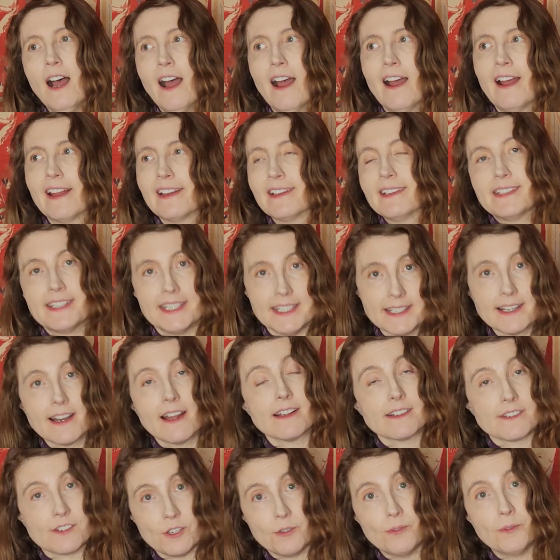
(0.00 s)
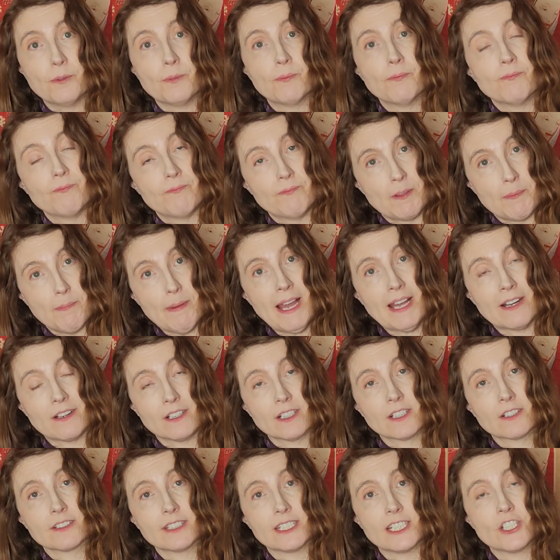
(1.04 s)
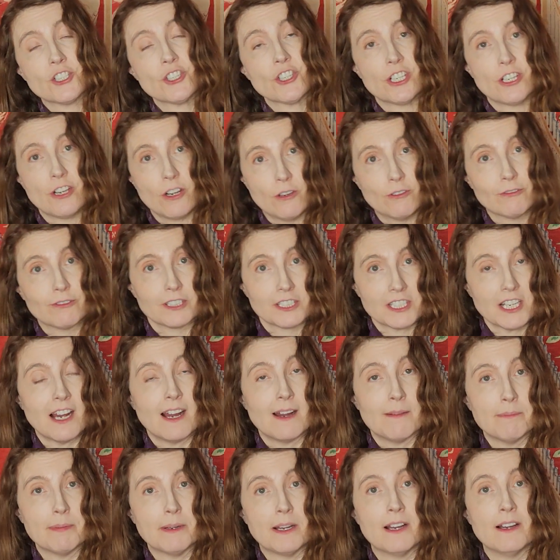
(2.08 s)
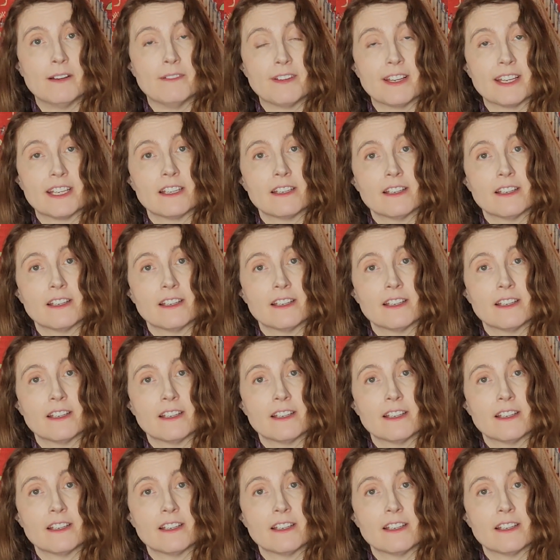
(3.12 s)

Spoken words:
I did not do the pattern creation over top of a